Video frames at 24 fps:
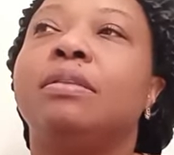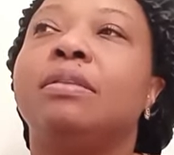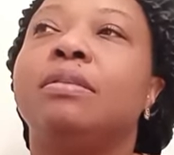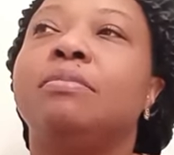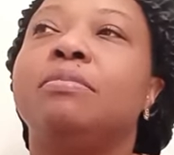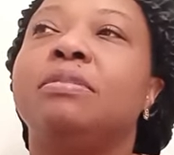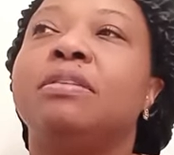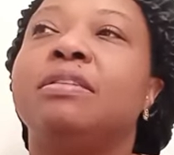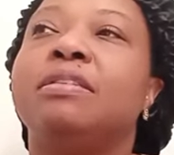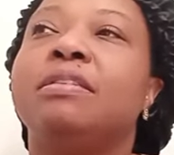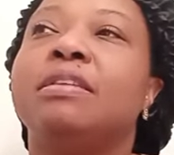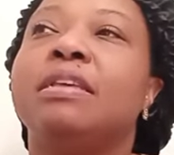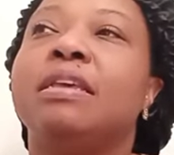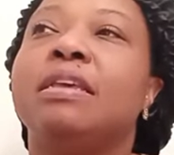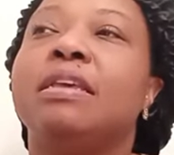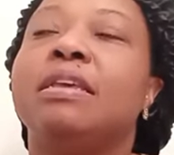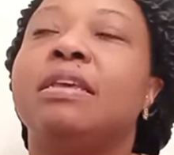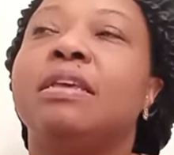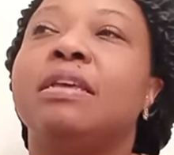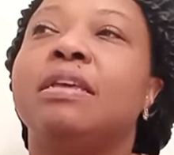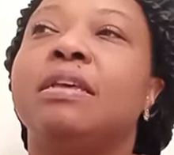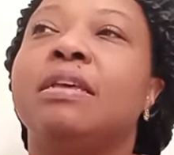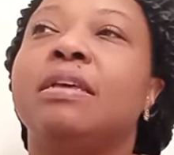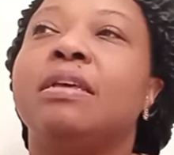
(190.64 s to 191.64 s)
let me
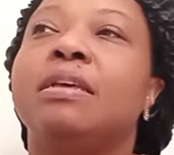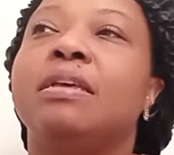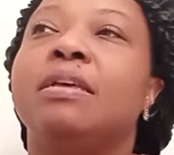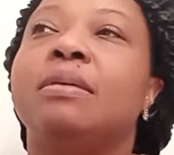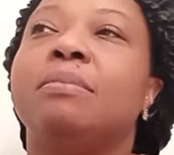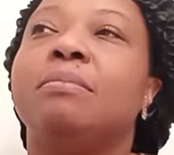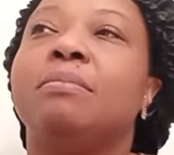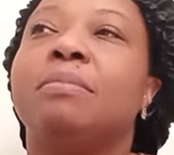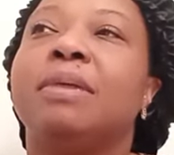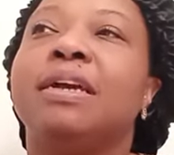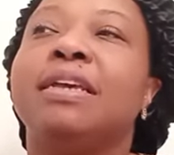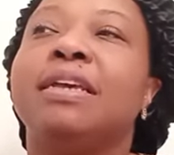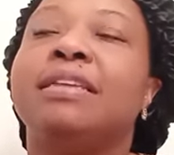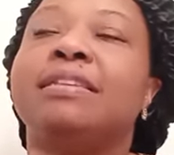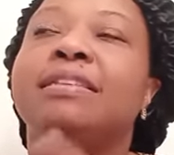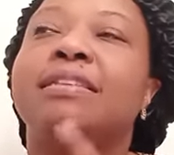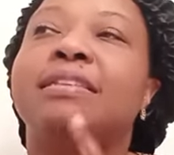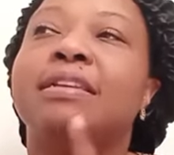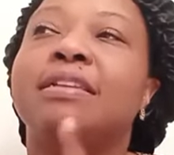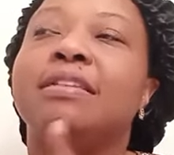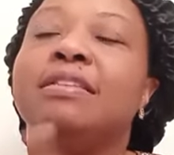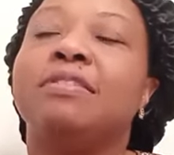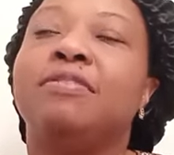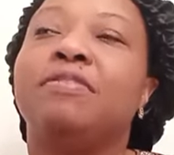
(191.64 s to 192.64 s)
see, my
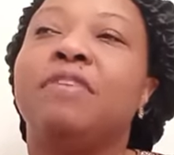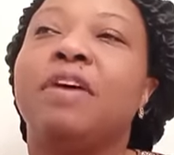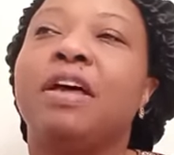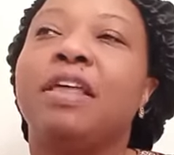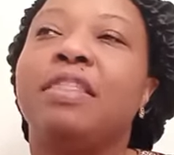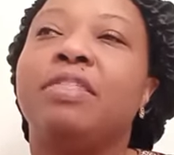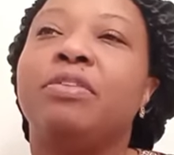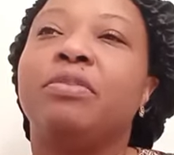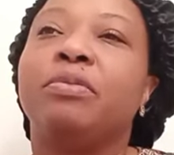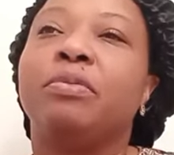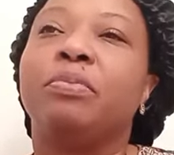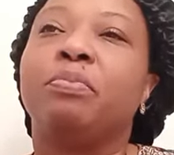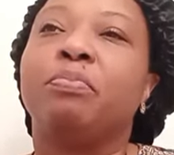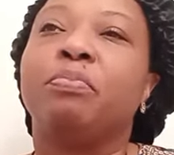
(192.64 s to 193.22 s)
son's father